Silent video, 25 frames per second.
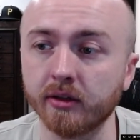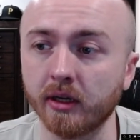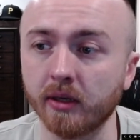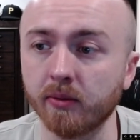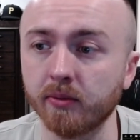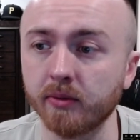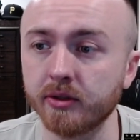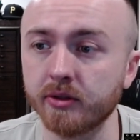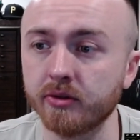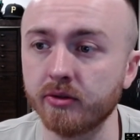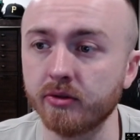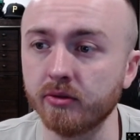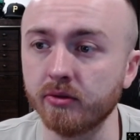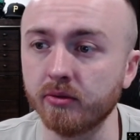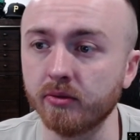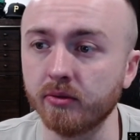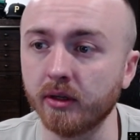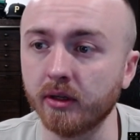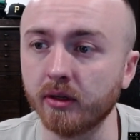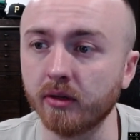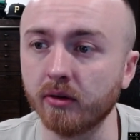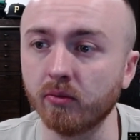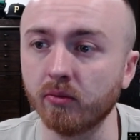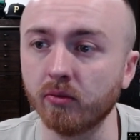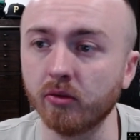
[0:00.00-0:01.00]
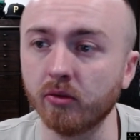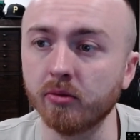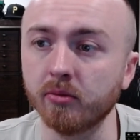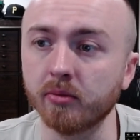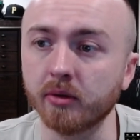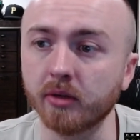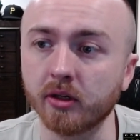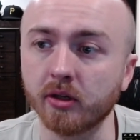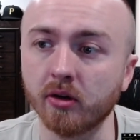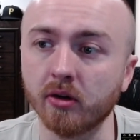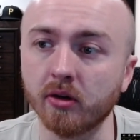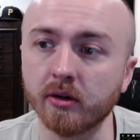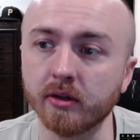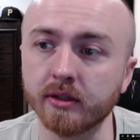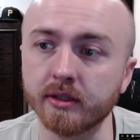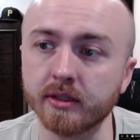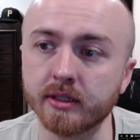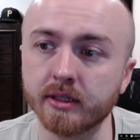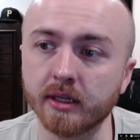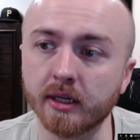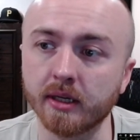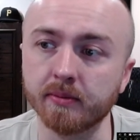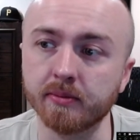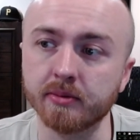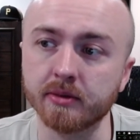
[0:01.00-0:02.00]
went to Aroma
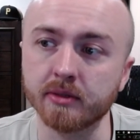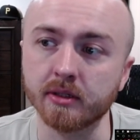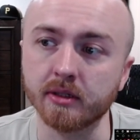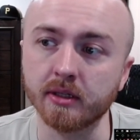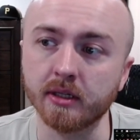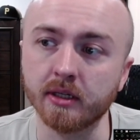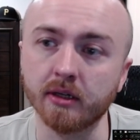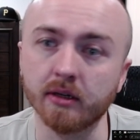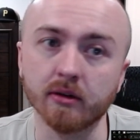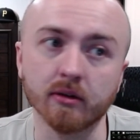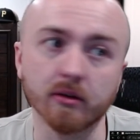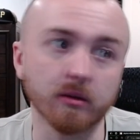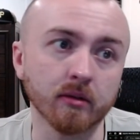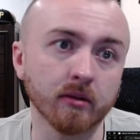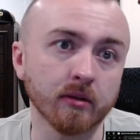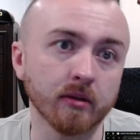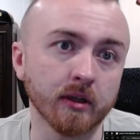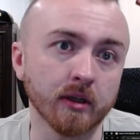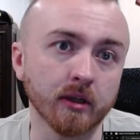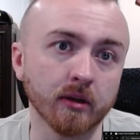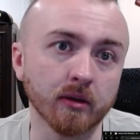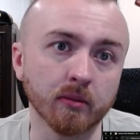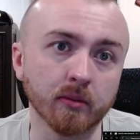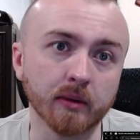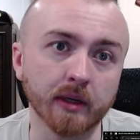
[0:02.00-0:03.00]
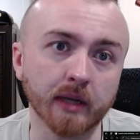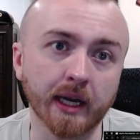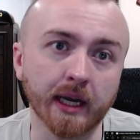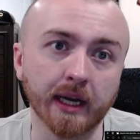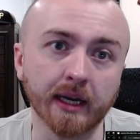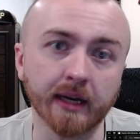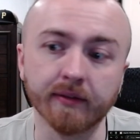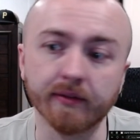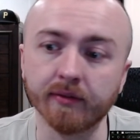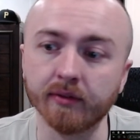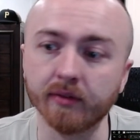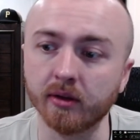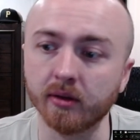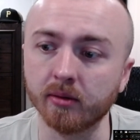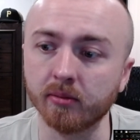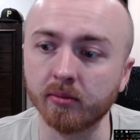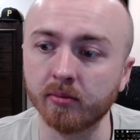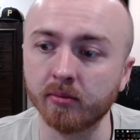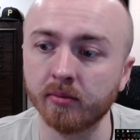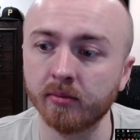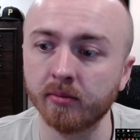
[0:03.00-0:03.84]
Concepts, and here we have them.